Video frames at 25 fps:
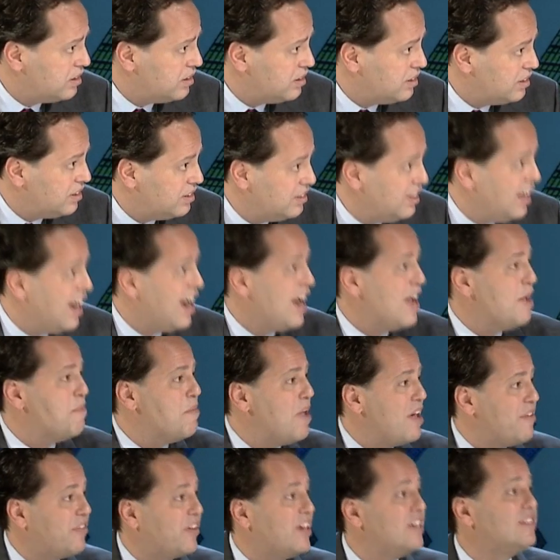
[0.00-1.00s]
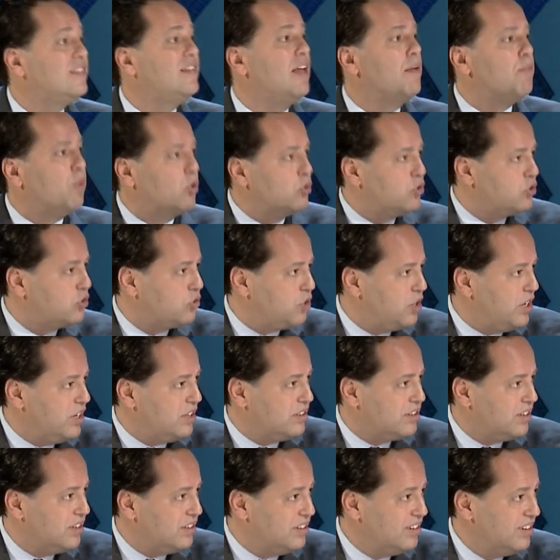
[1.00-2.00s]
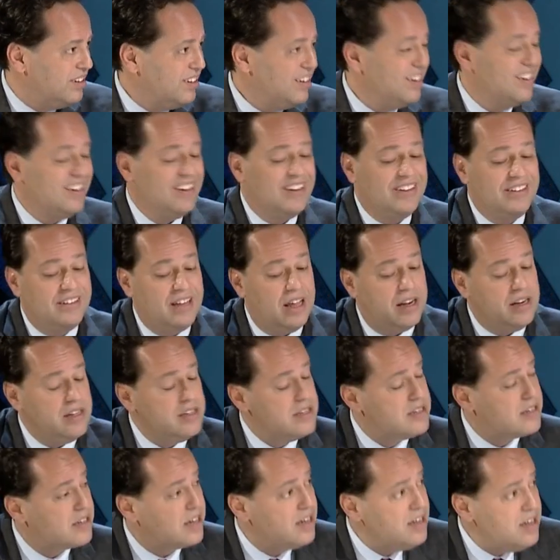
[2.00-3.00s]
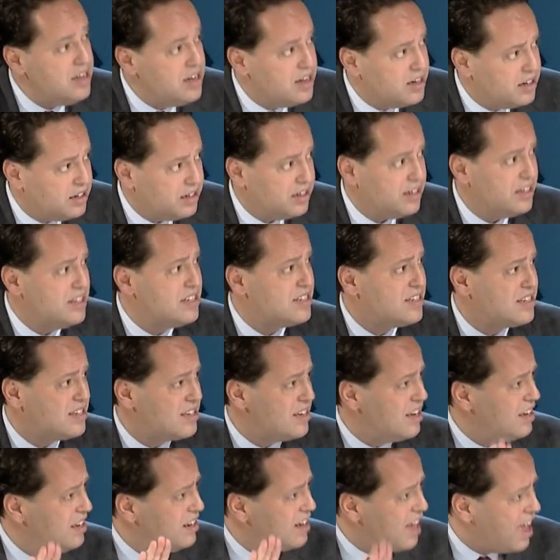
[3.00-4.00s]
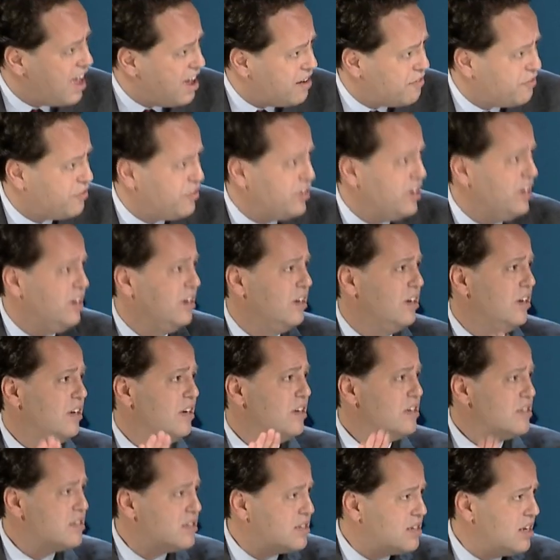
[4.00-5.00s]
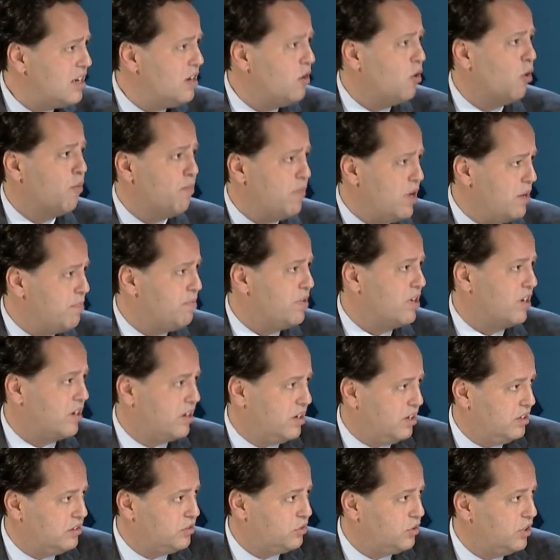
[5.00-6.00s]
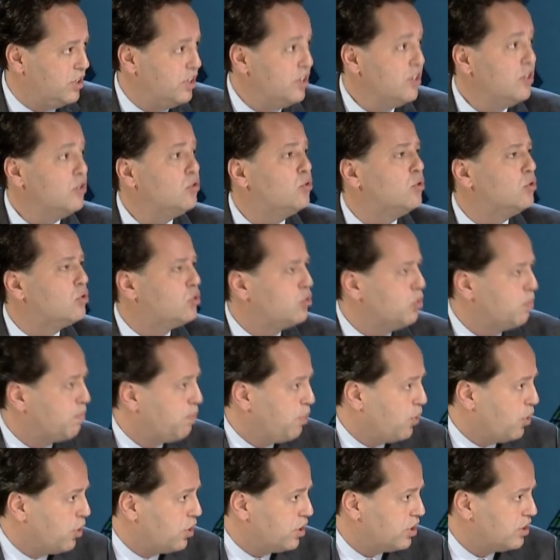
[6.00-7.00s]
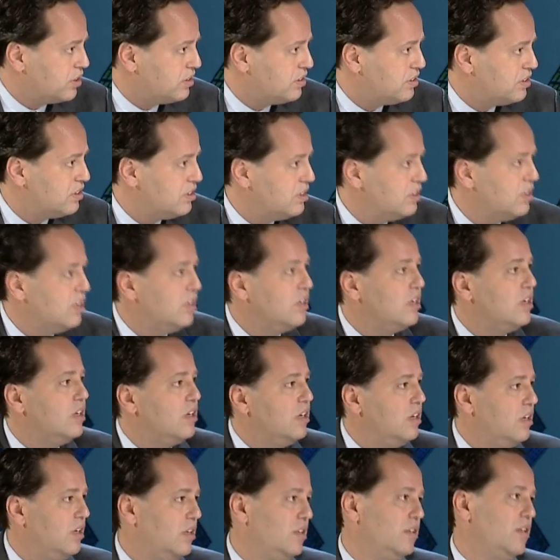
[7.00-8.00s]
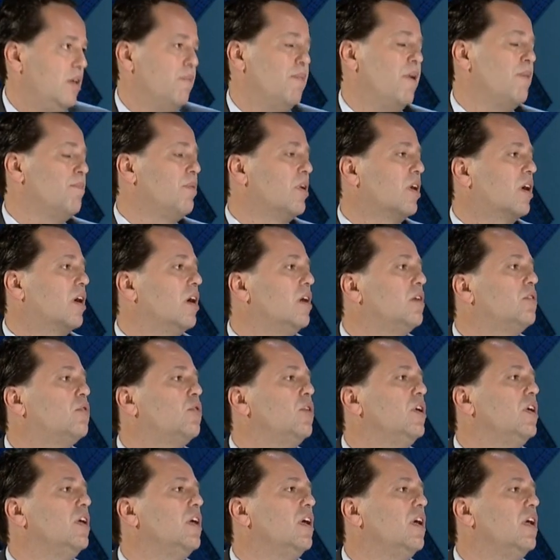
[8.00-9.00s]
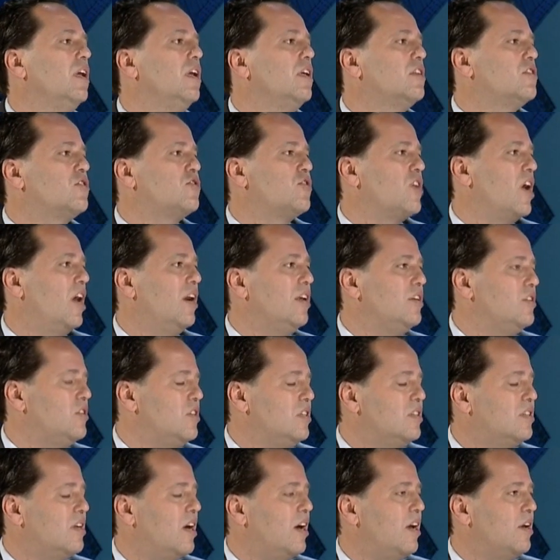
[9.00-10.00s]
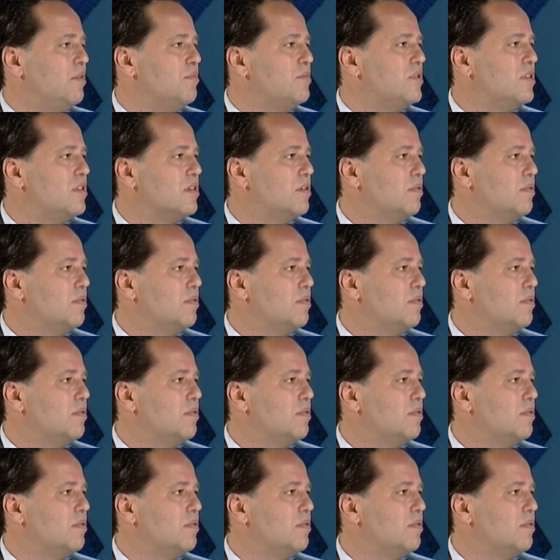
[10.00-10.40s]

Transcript: the IMF has demonstrated that is in every single member country to support the member country in its challenging times.